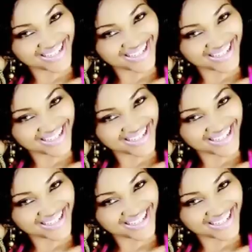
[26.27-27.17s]

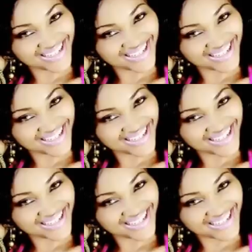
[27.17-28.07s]

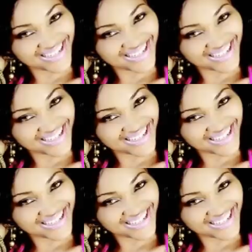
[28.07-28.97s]

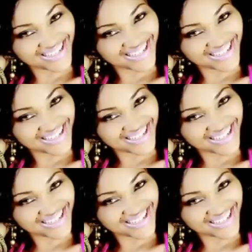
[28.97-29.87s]

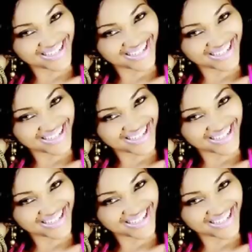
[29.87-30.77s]

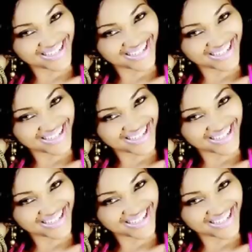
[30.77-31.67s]

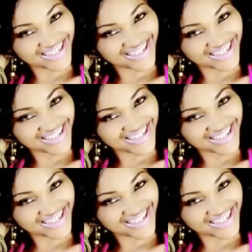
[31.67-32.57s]

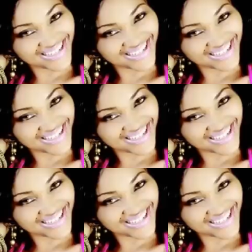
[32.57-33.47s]

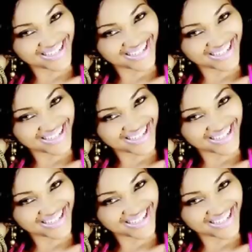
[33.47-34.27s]
[no speech]